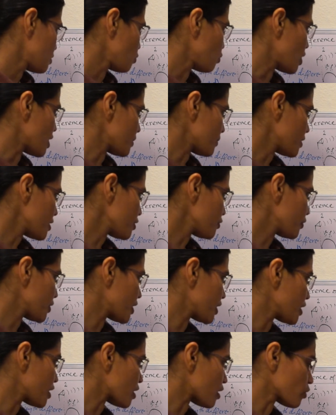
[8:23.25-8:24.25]
Whatever you
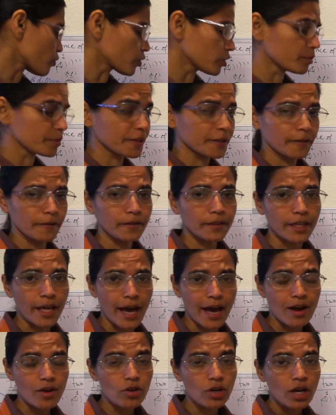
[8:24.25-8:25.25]
hear will be there
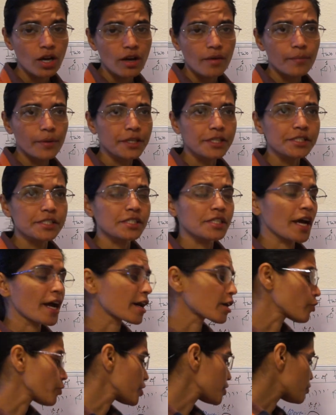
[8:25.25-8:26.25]
now because they
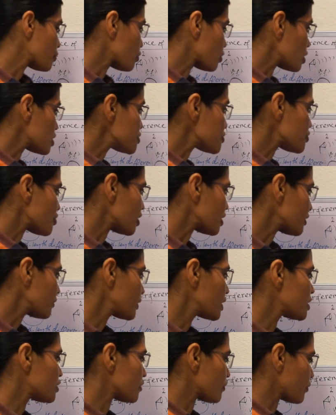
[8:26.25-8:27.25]
are going through constructive
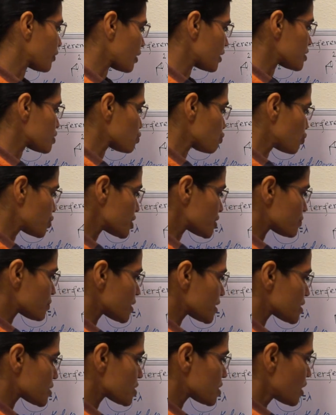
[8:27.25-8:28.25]
interference, which
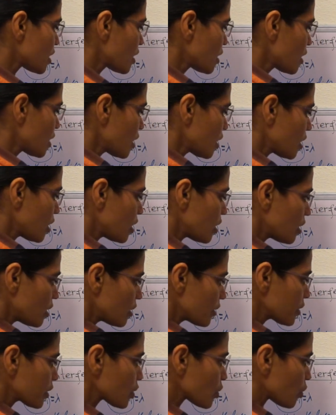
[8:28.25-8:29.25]
means,
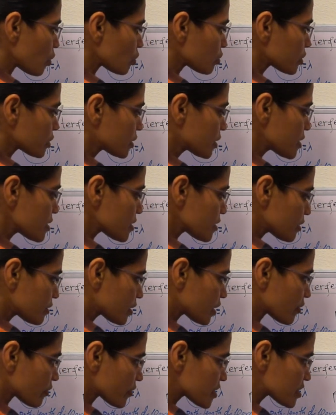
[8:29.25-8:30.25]

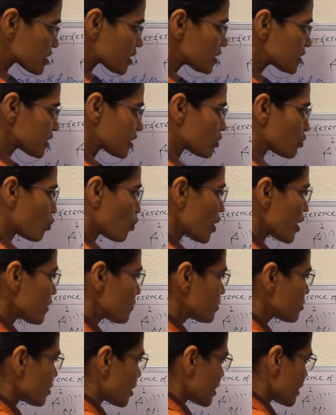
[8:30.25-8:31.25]
the resultant
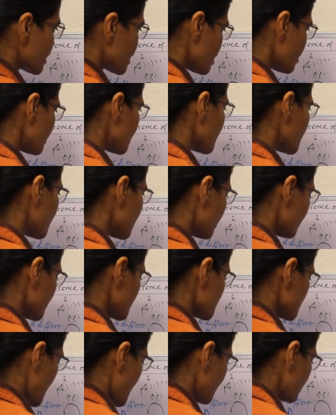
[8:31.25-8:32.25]
wave you are hearing here
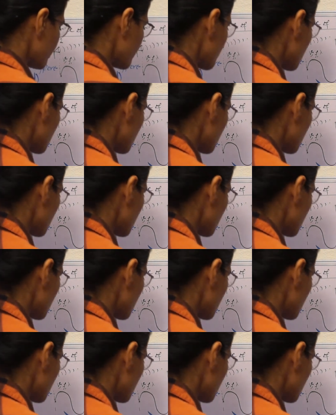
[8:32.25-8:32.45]
is, I could